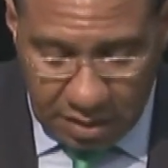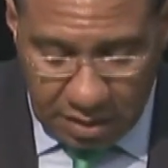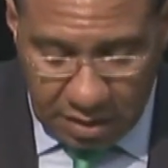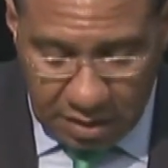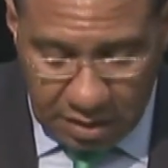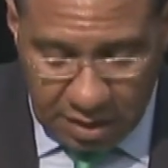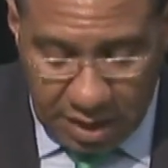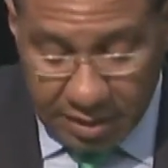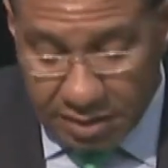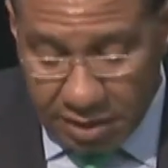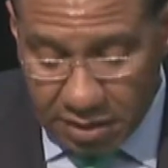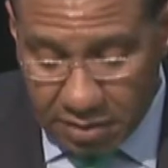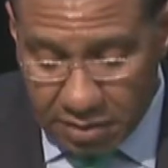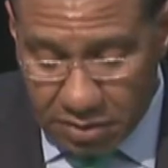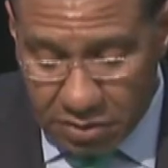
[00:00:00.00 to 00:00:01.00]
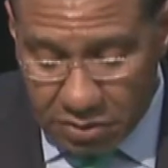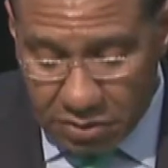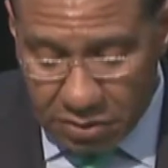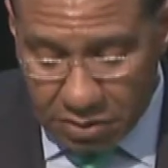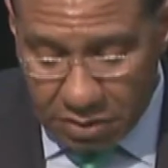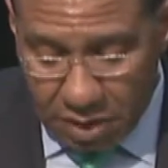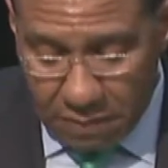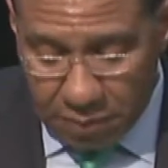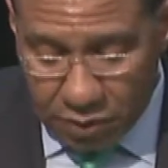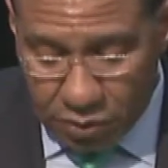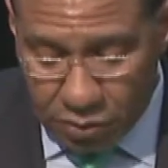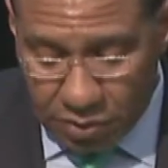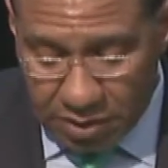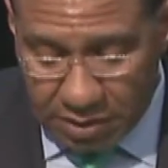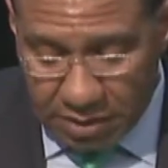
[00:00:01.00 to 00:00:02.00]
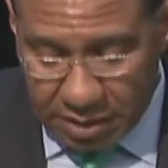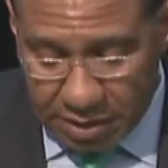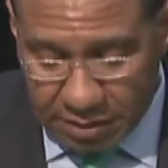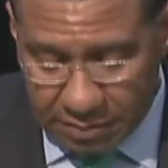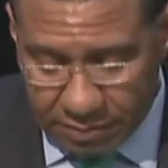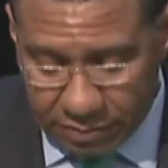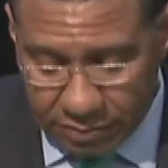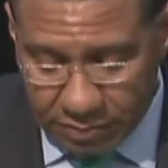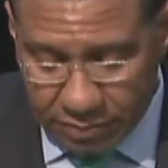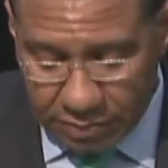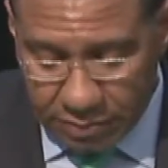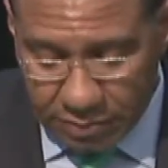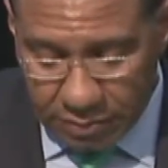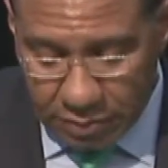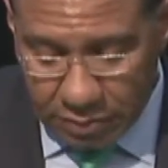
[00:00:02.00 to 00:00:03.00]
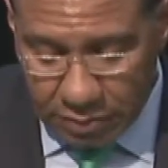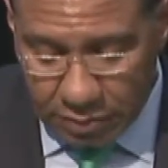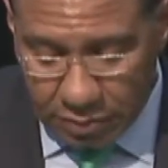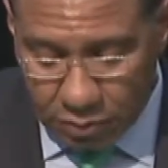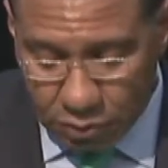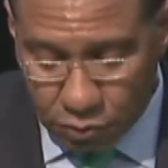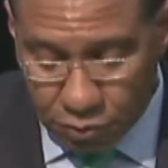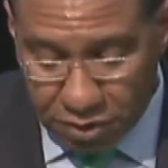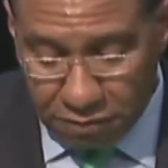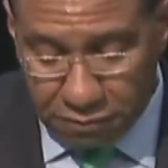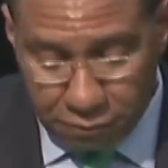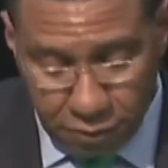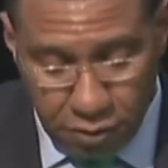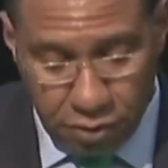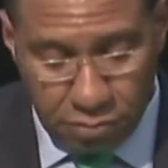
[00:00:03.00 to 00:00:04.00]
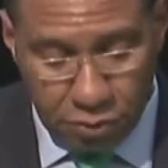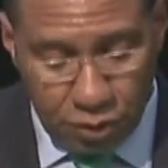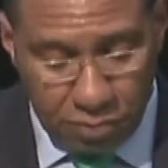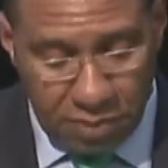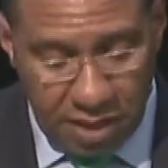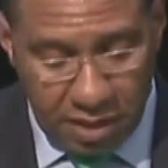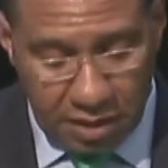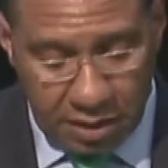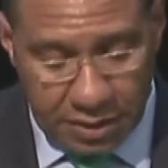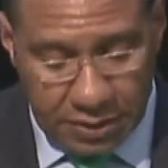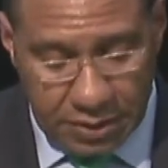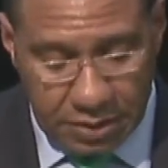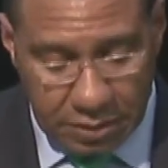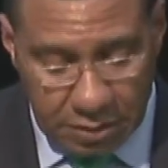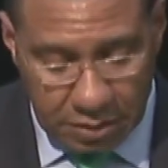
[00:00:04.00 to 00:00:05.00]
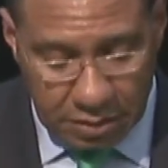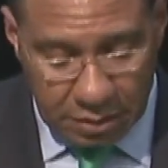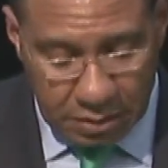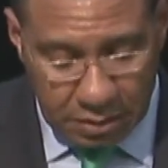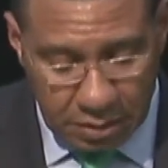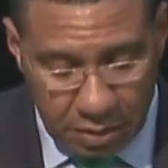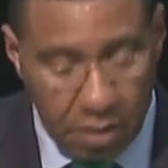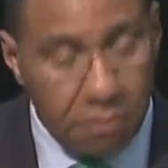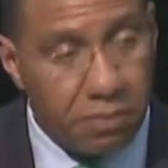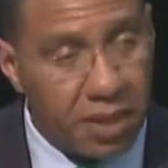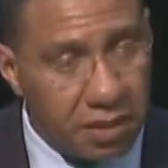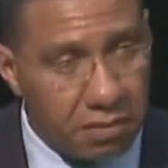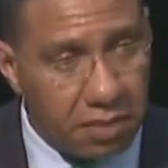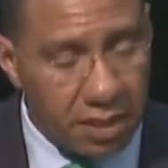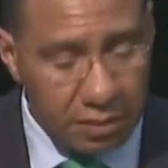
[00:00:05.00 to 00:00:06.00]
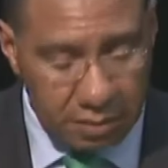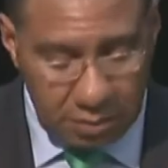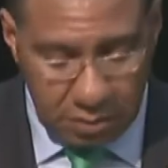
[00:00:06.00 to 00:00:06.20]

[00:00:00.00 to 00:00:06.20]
I take this opportunity to reaffirm Jamaica's commitment to